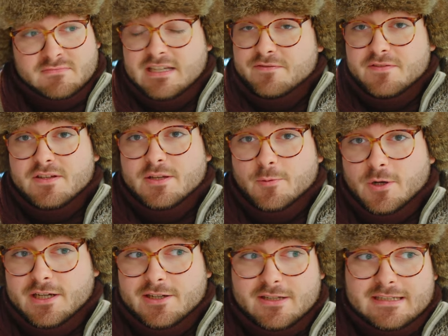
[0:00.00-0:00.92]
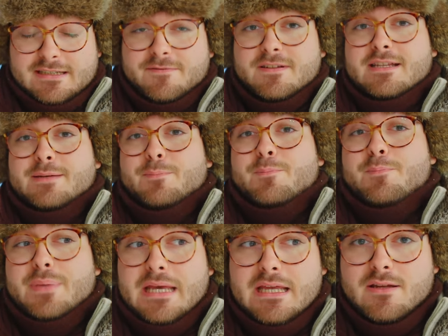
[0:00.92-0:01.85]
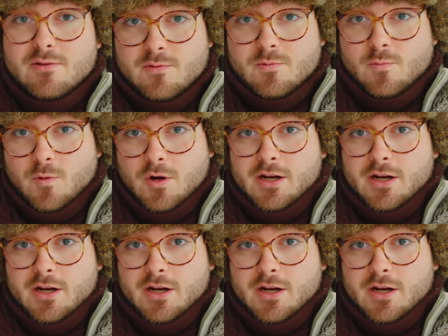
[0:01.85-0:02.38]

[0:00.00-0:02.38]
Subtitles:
Definitely working on it, definitely been